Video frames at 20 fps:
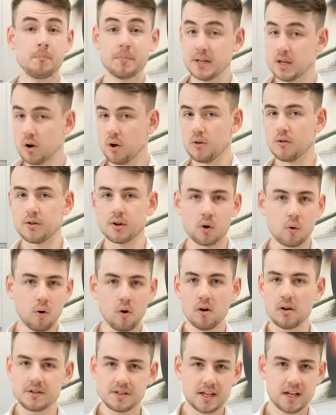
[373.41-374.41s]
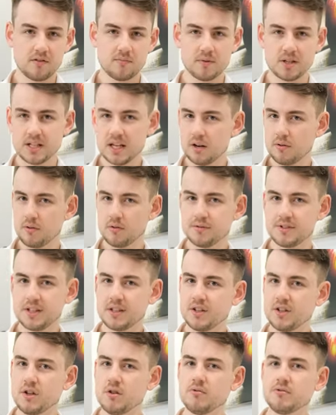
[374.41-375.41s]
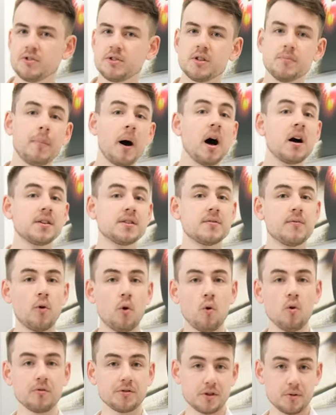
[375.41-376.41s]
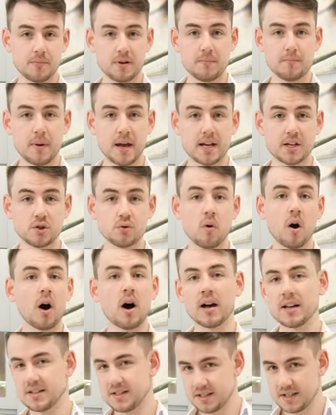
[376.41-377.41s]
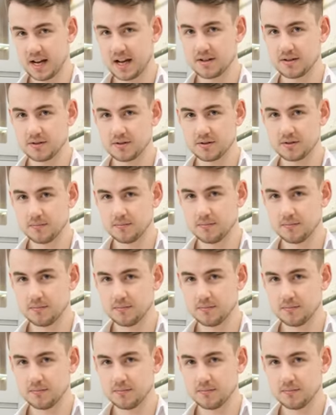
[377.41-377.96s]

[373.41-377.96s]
Beyond the quality of materials in use, the parts have also been made to a high standard.